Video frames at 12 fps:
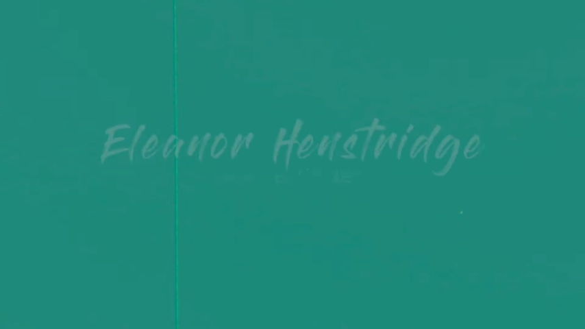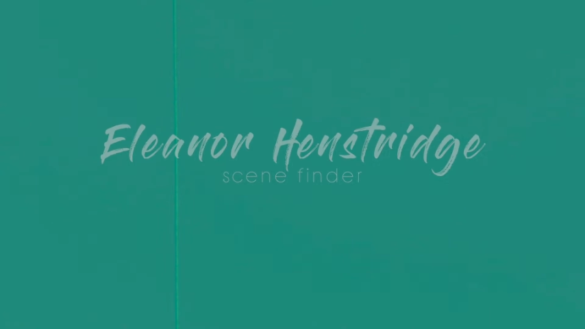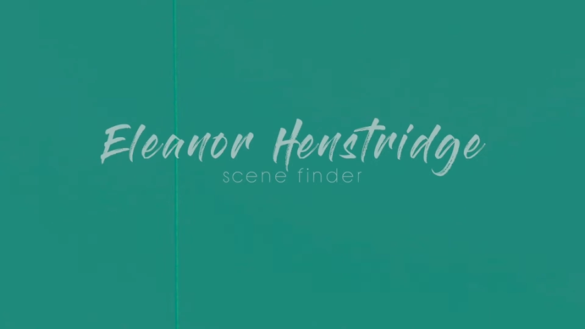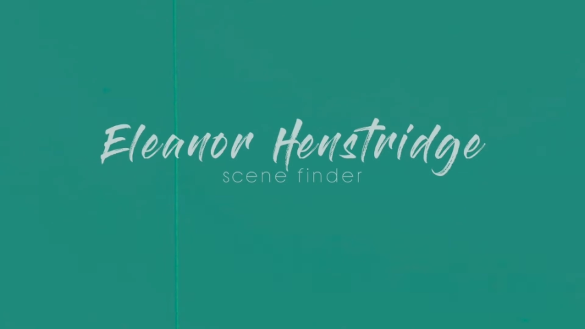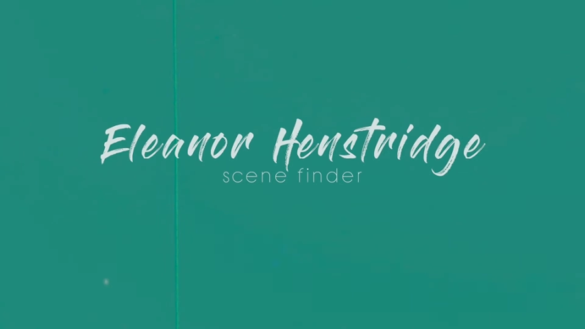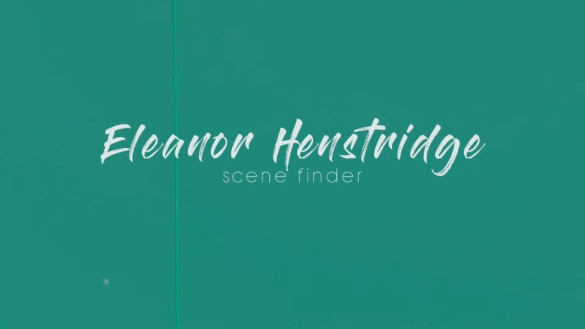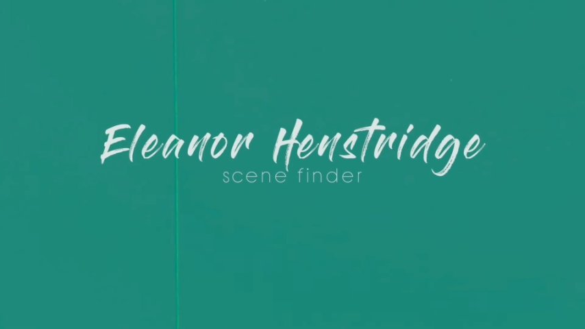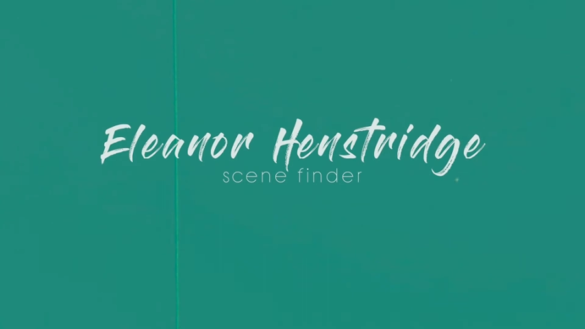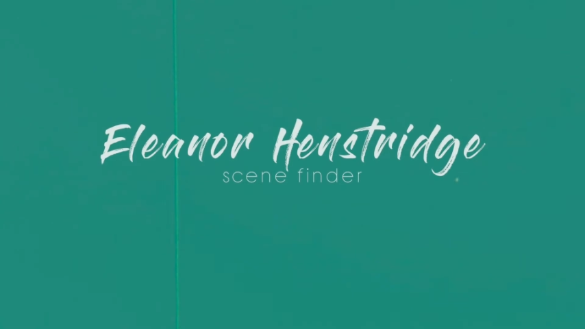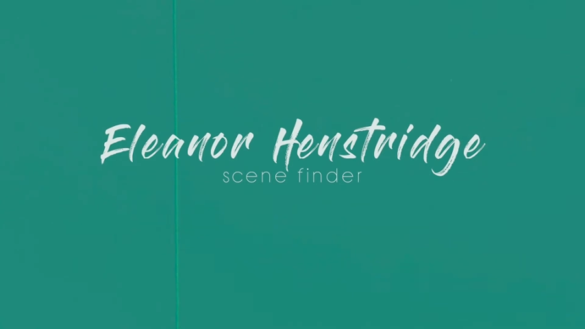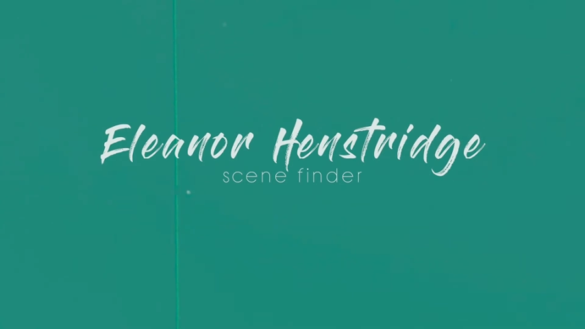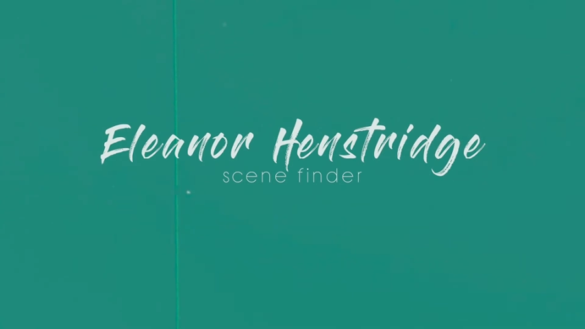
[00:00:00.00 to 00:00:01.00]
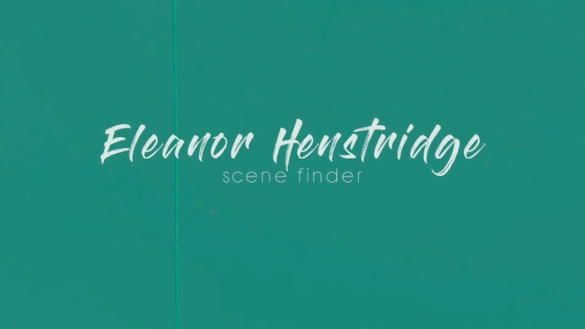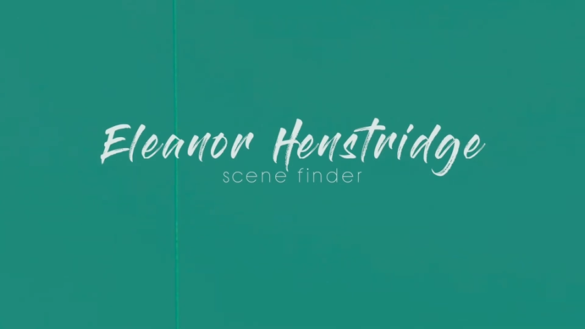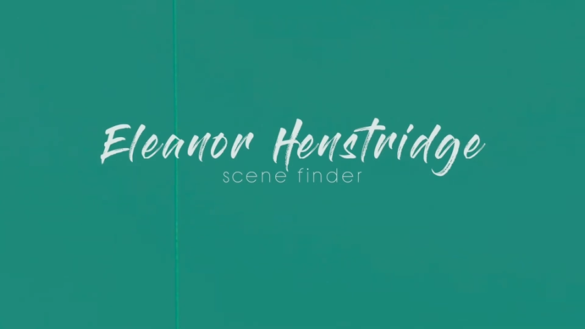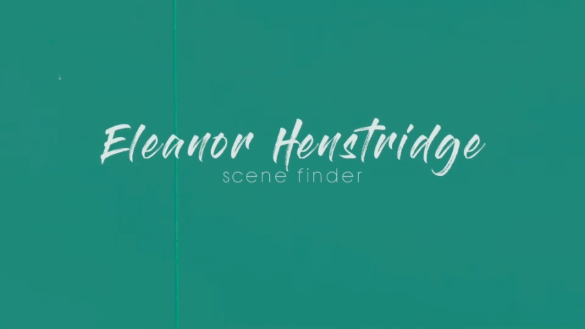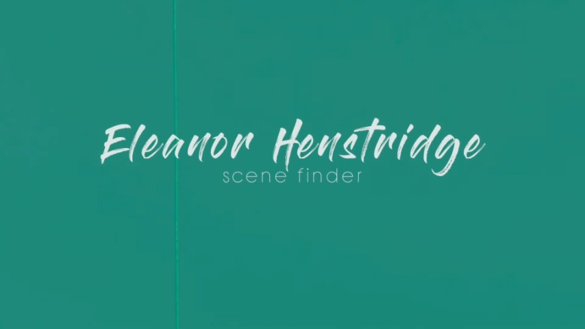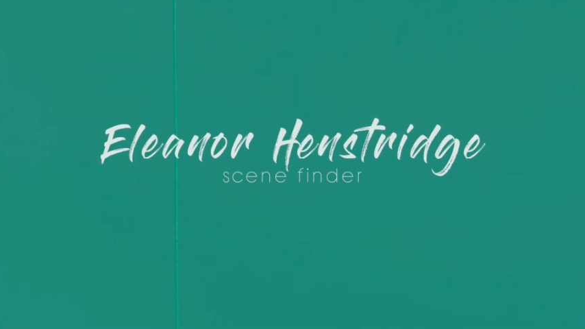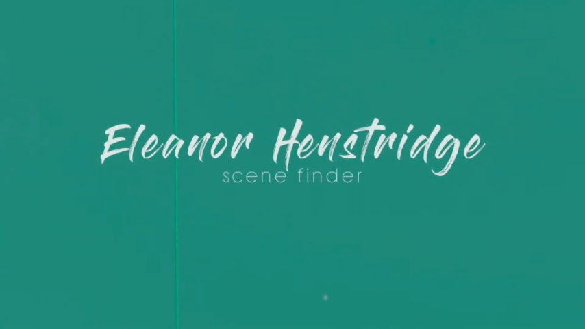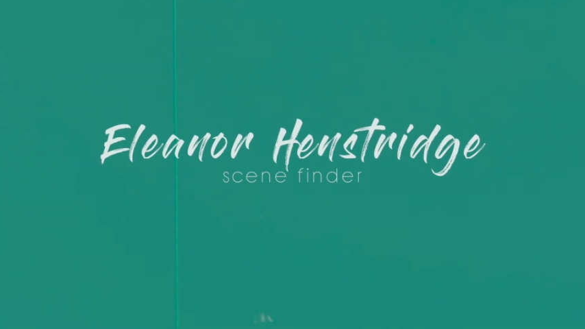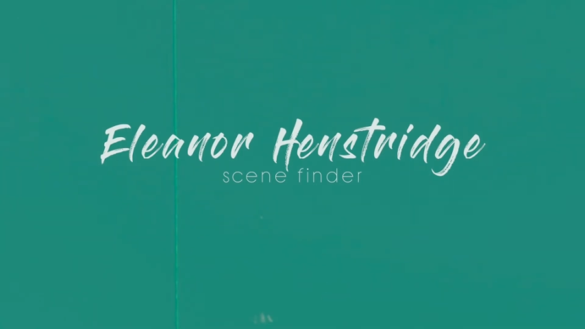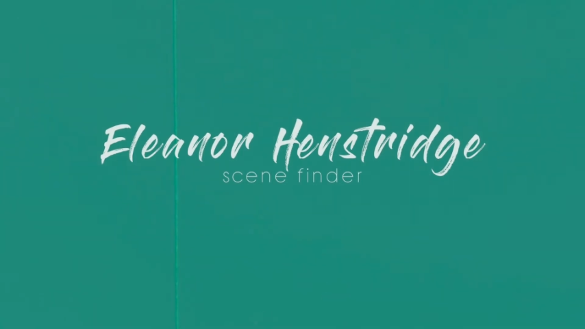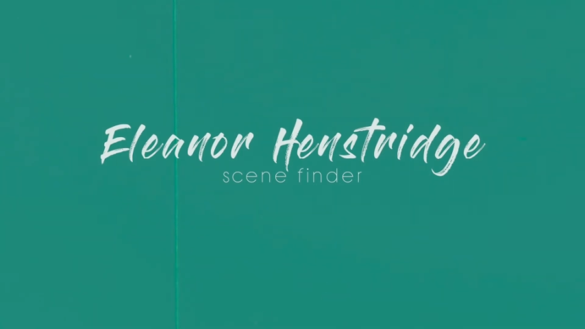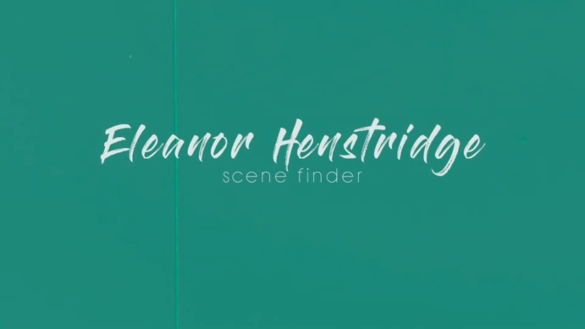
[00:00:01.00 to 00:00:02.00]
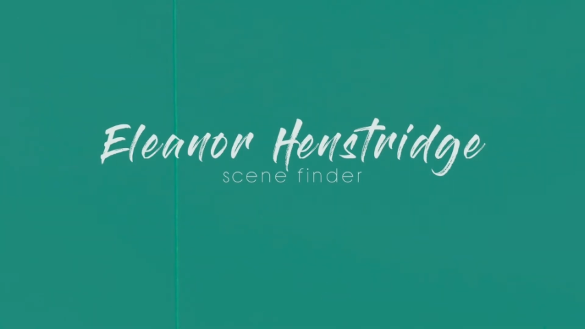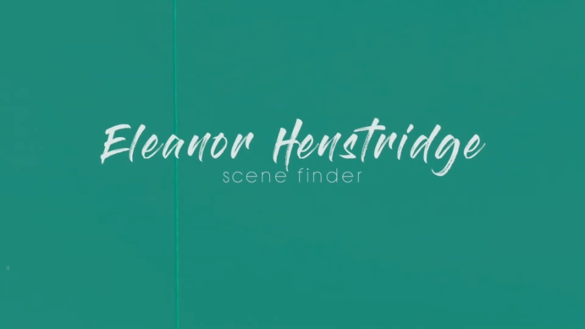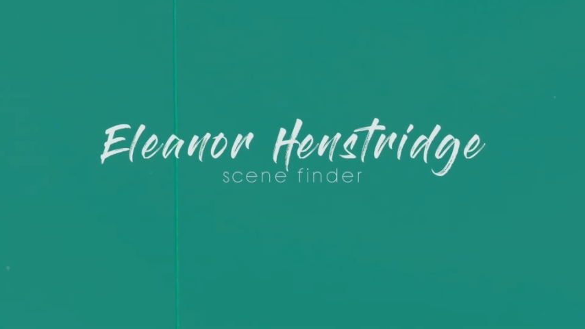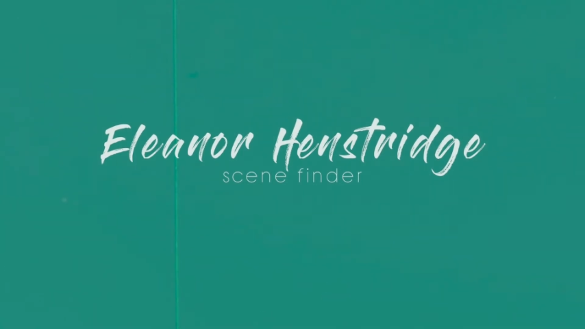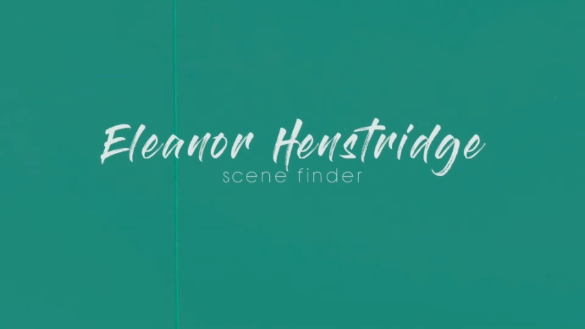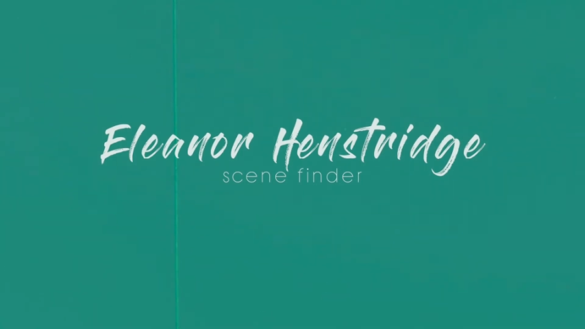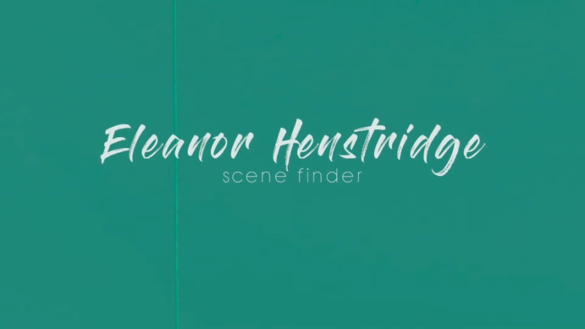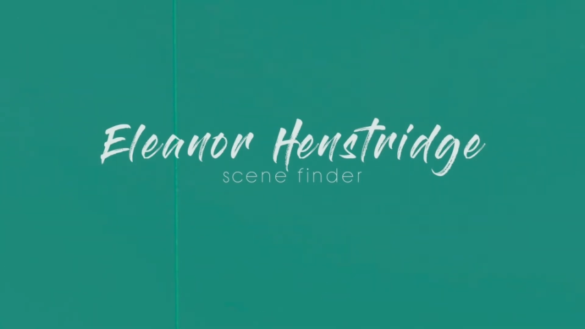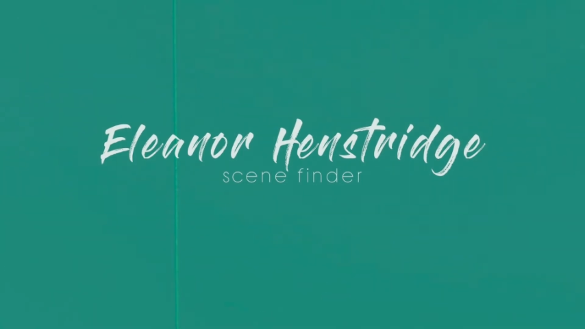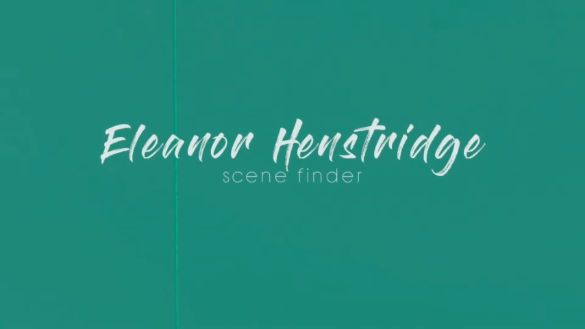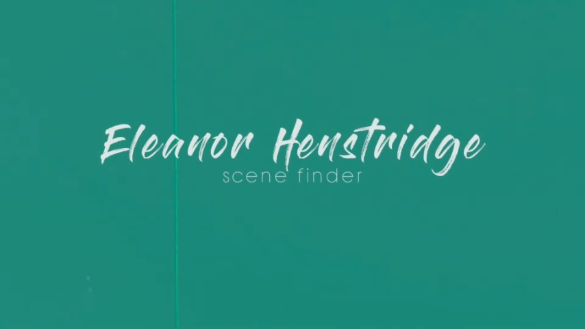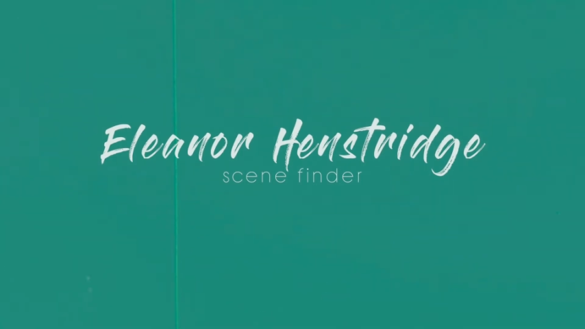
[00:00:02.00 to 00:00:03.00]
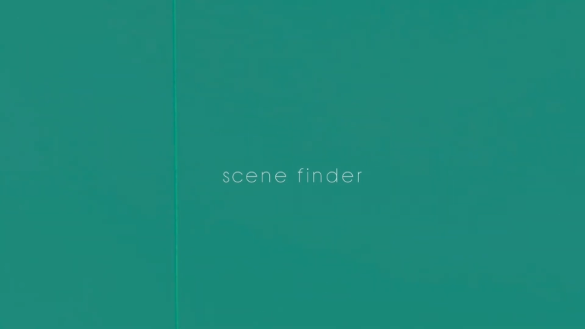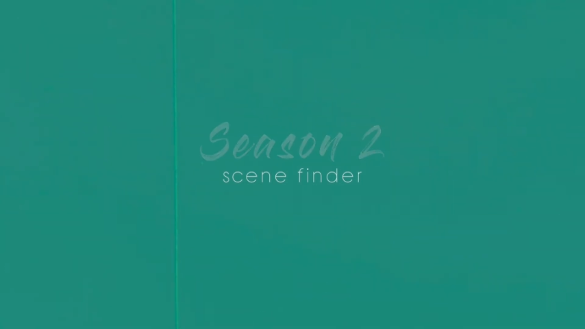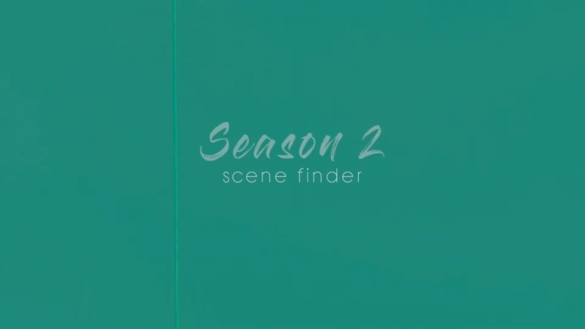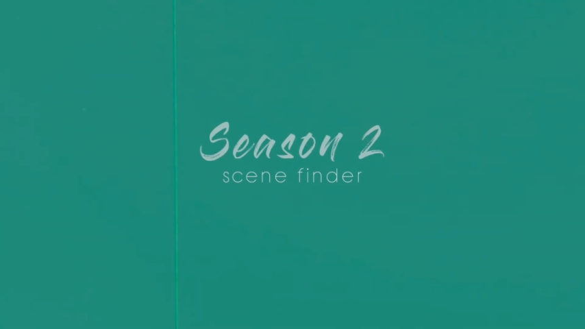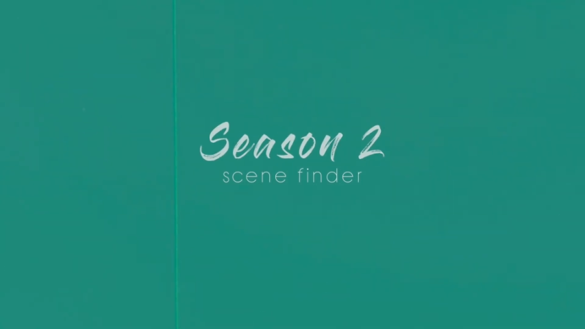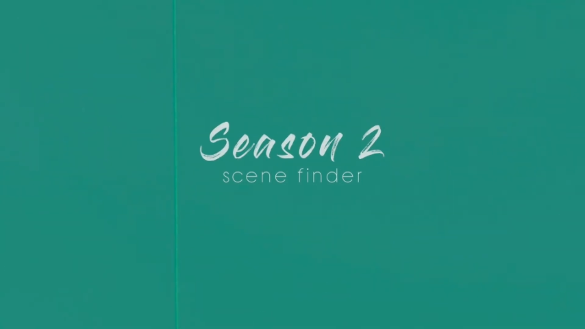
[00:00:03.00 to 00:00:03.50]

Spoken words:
[unreadable: no face in view]